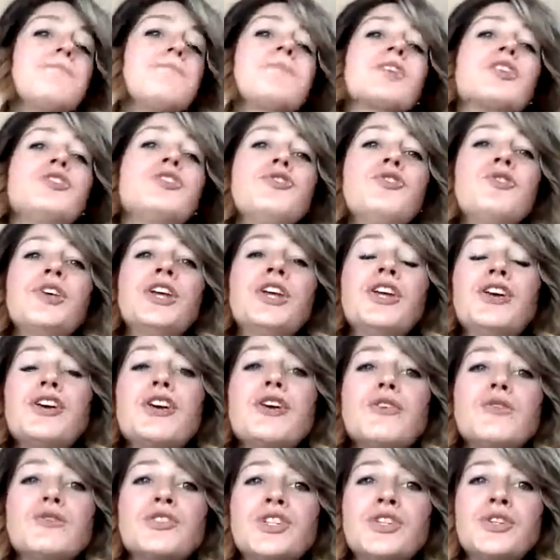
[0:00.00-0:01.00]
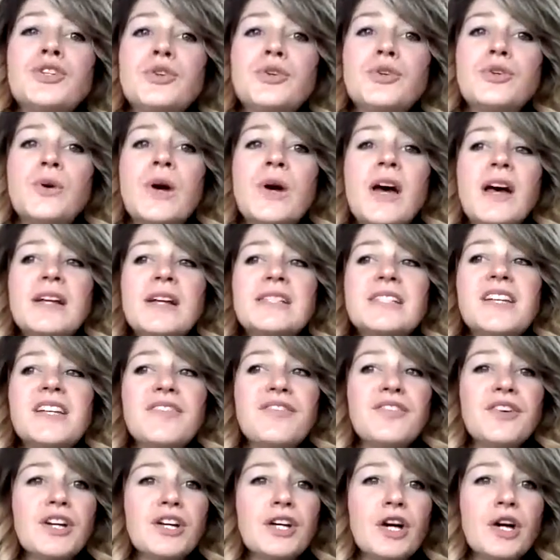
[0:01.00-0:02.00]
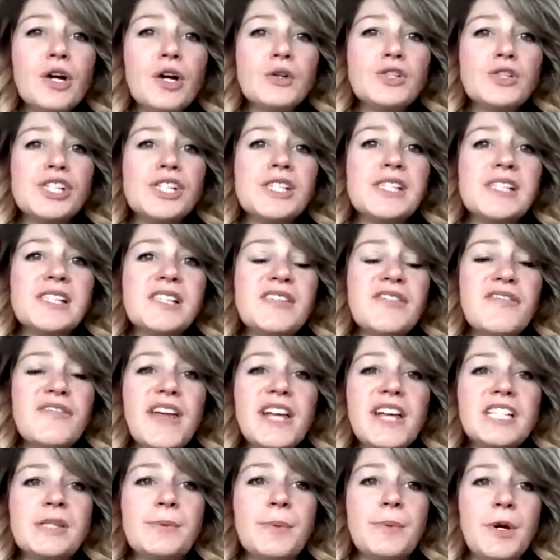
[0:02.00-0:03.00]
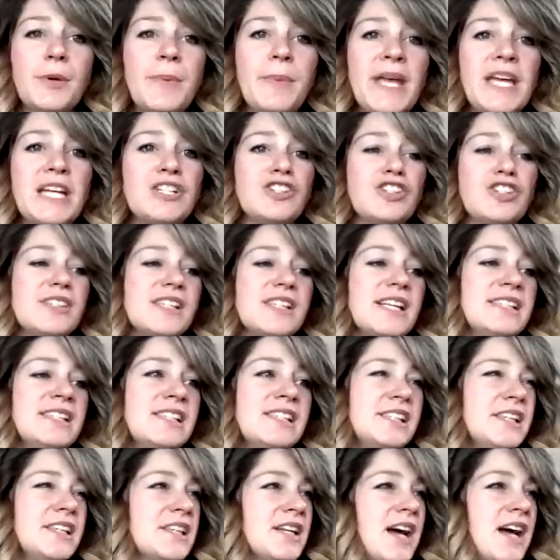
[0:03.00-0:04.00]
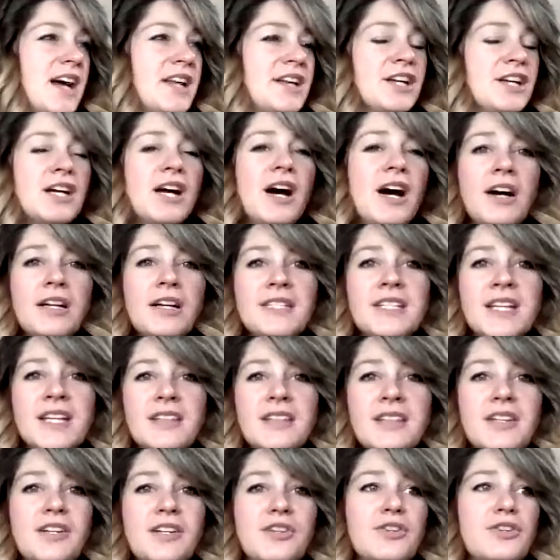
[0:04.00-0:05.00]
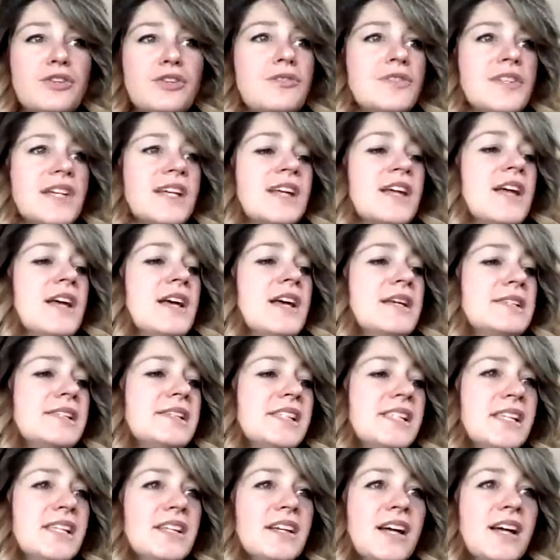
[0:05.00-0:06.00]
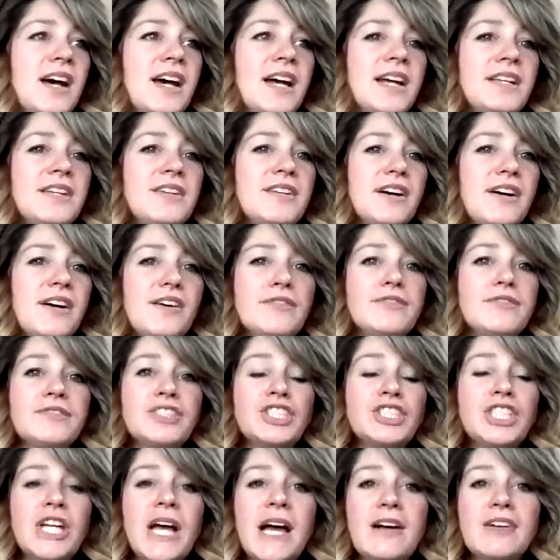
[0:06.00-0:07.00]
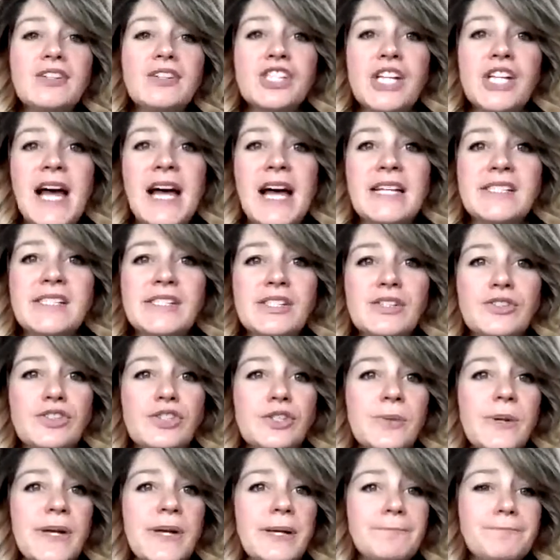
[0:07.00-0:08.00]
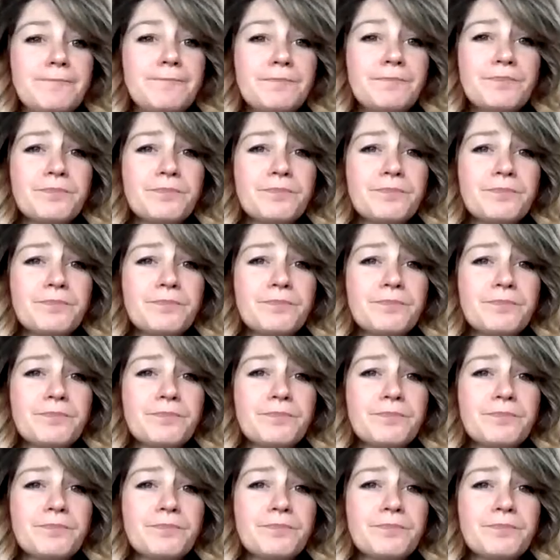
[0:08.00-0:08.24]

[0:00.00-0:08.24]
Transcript: You can go to different coaches' Facebook pages and see the kind of content they're using, see the kind of challenge ads they're doing.